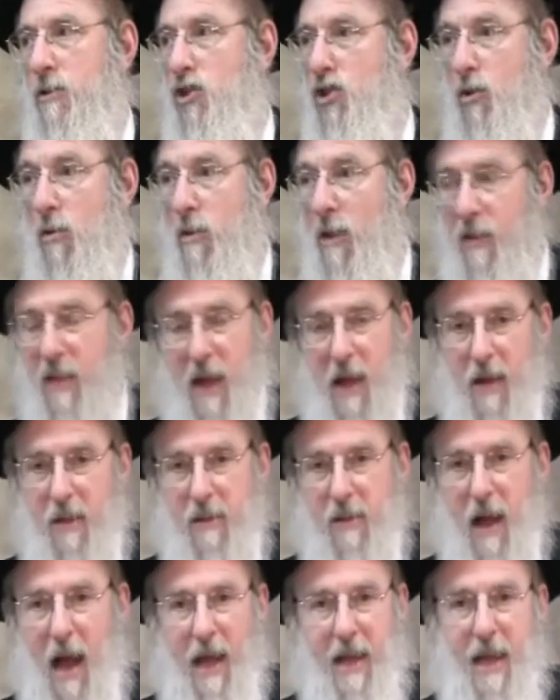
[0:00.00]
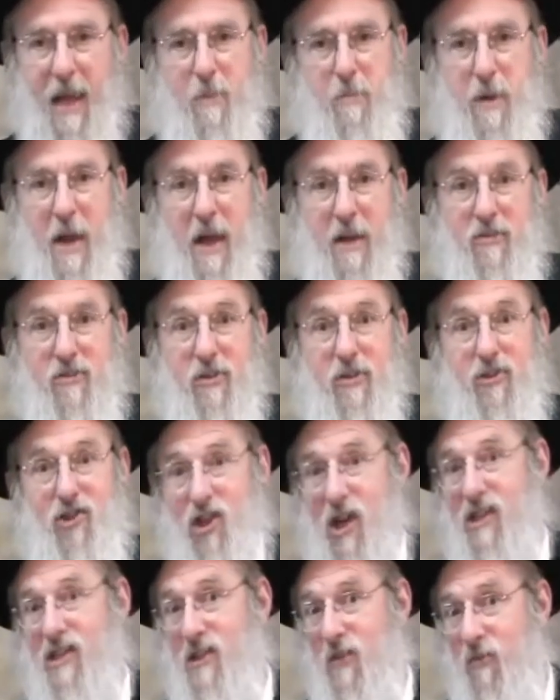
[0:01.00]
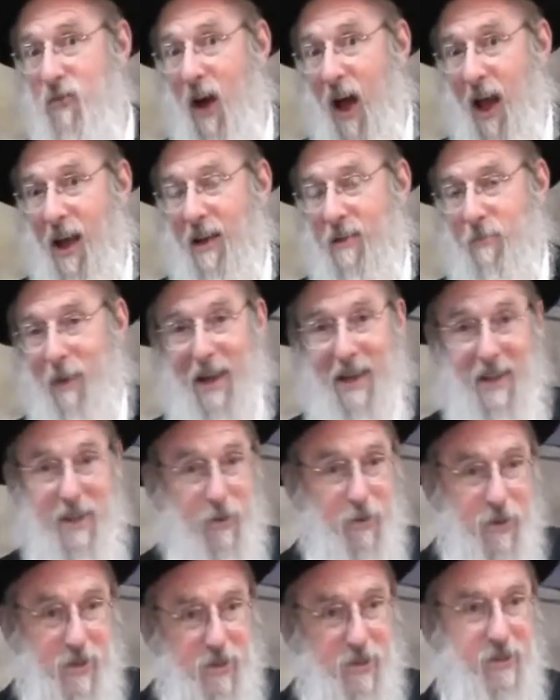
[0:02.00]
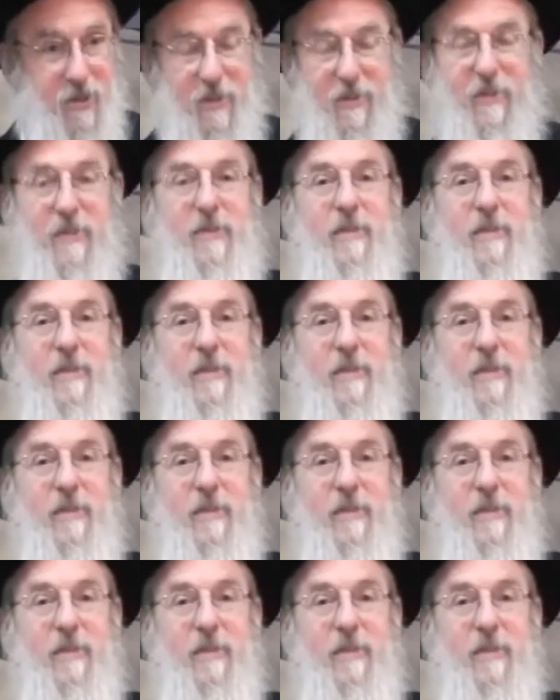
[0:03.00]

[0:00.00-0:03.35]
surely then I can't be asked to justify my ignorance.